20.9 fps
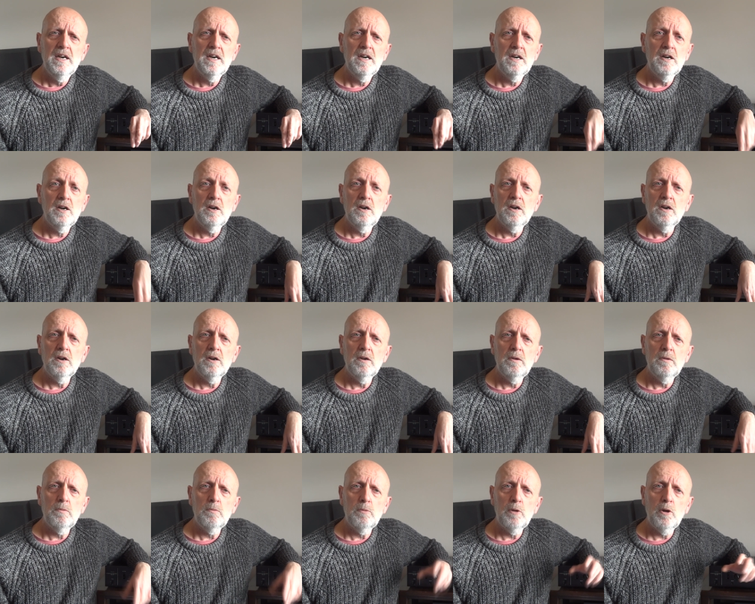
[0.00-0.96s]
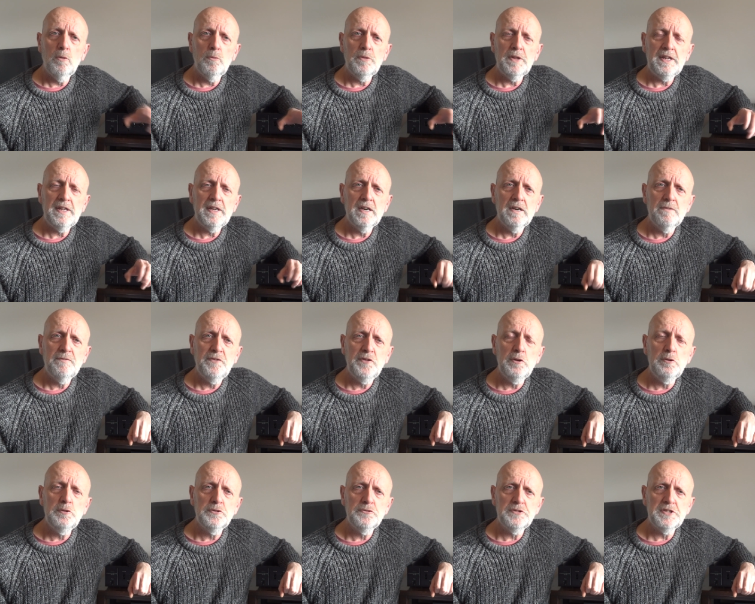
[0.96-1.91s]
uh, while the uh,
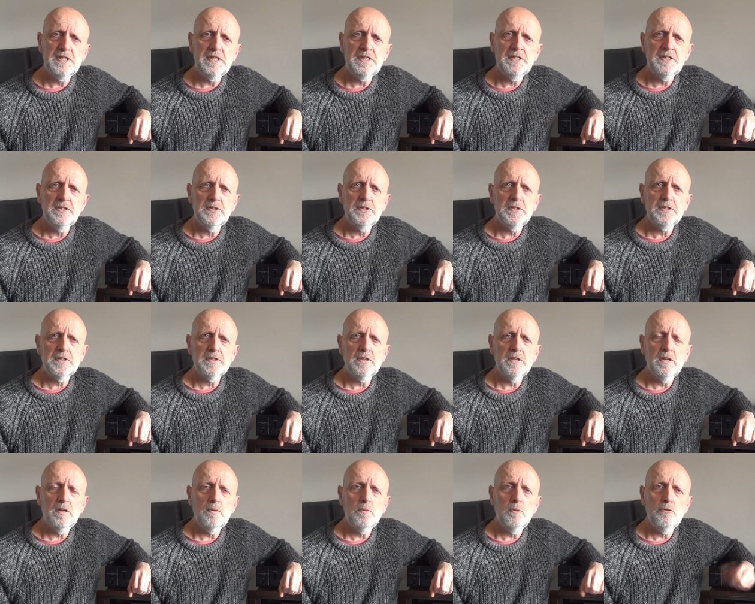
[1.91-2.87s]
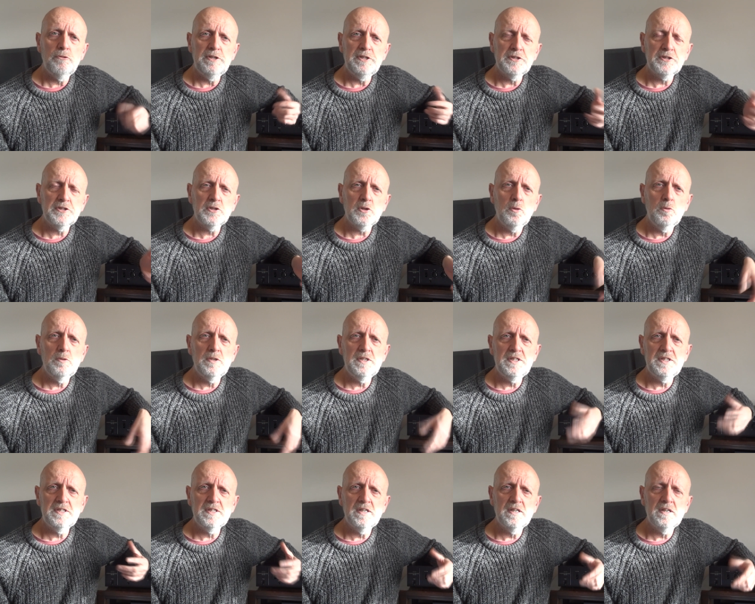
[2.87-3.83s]
fuse resistors uh, were installed
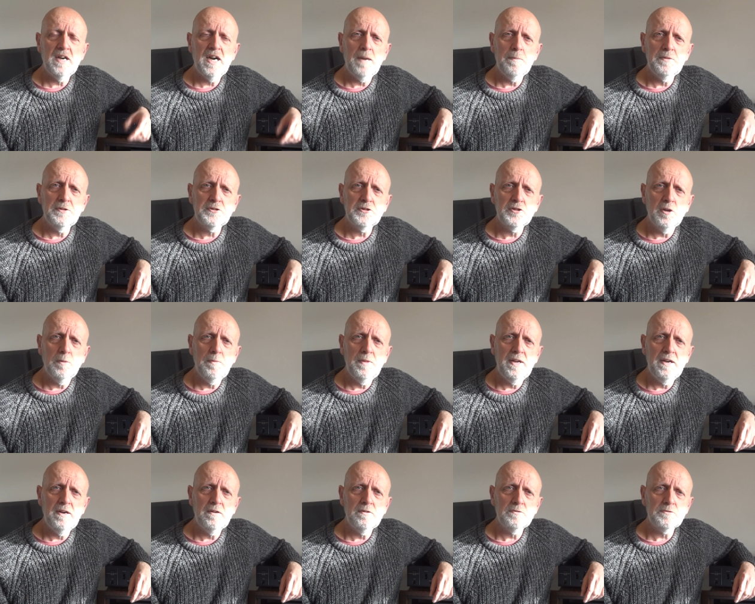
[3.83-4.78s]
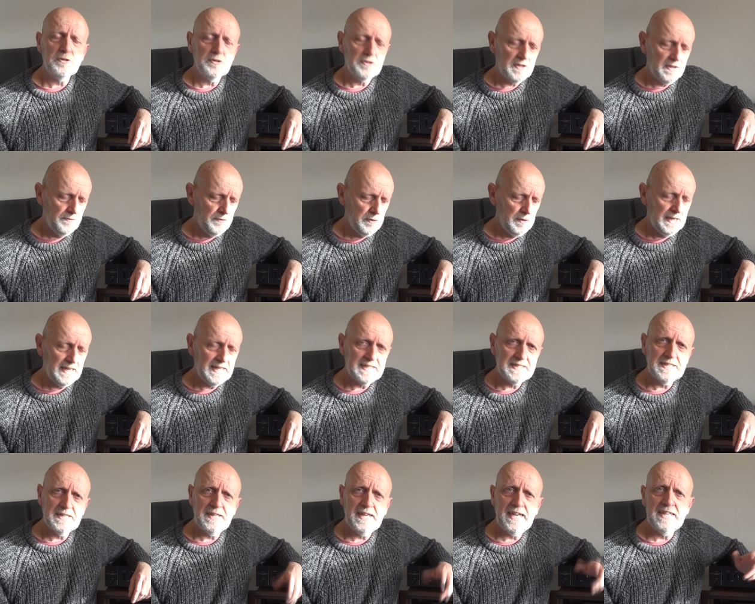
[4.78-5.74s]
is uh, up the top there. I'll just give you a
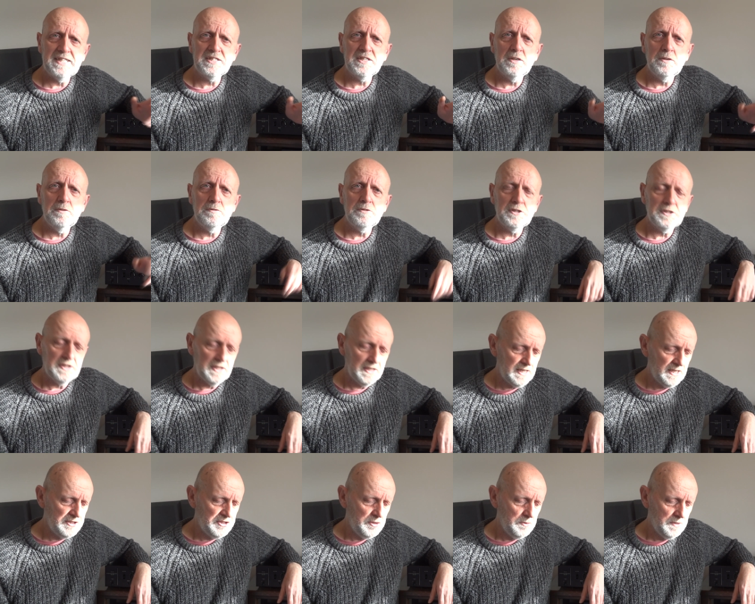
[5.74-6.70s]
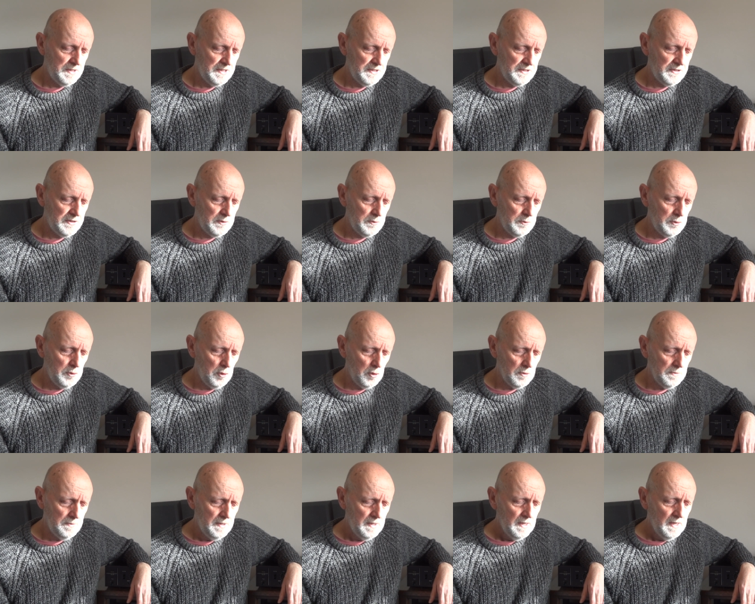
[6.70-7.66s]
link to that, so just in case you wanted to do your
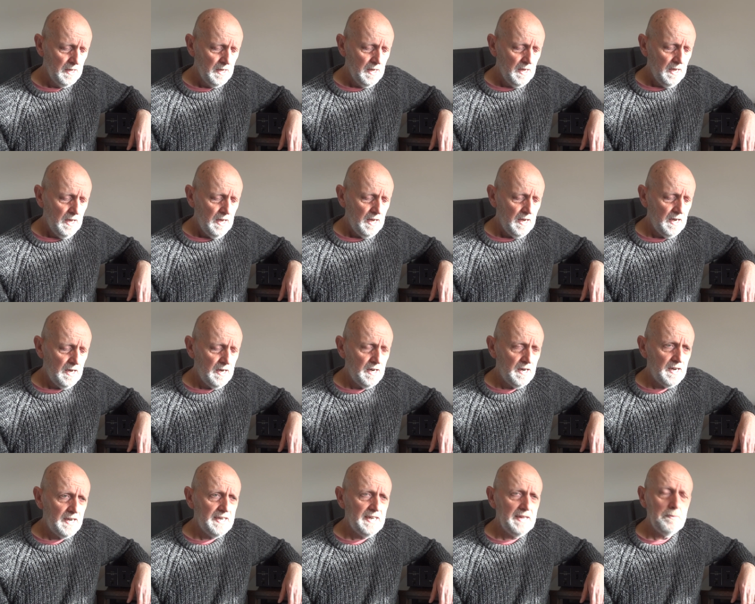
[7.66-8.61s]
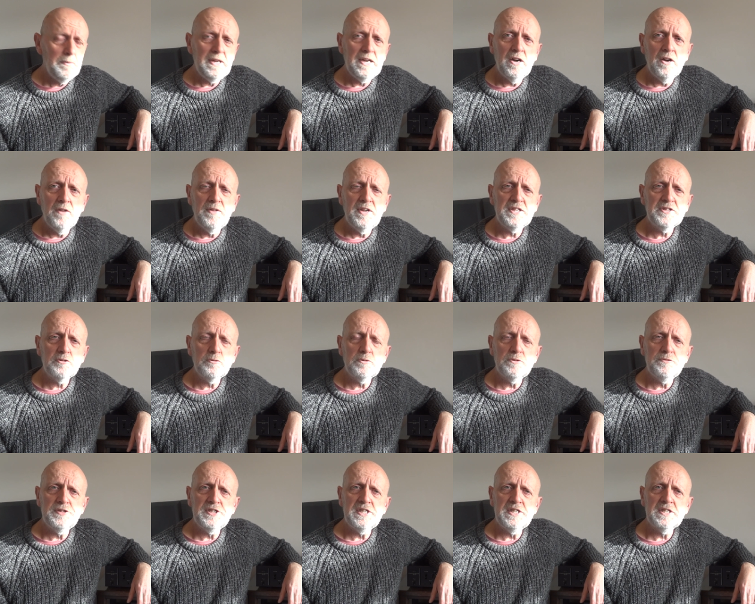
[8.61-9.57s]
own. and there we are, there's all
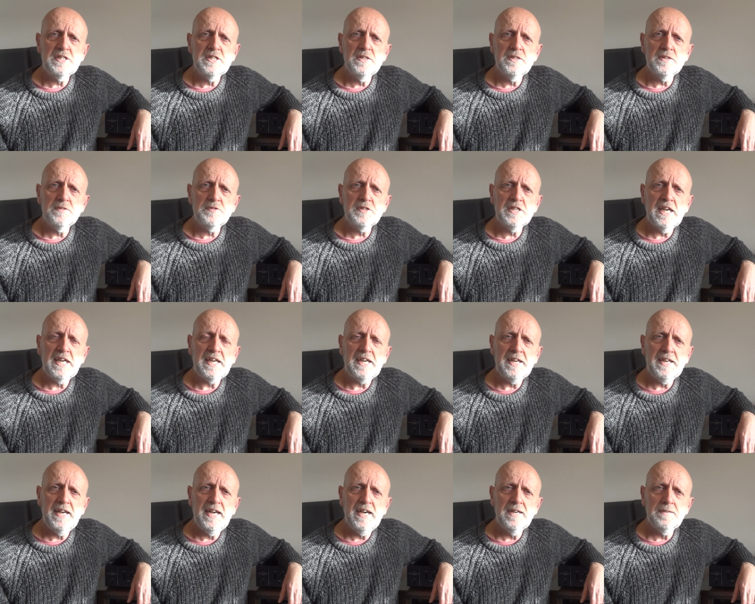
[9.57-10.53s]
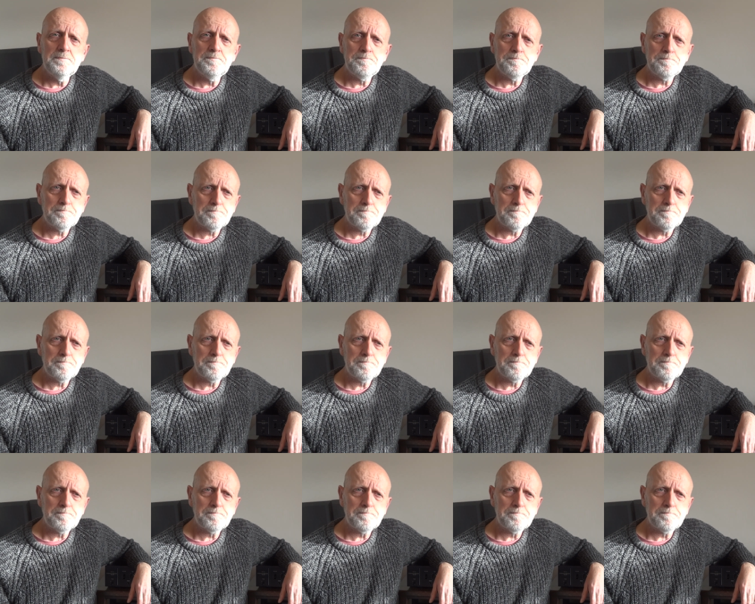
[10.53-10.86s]
the resistors I've taken out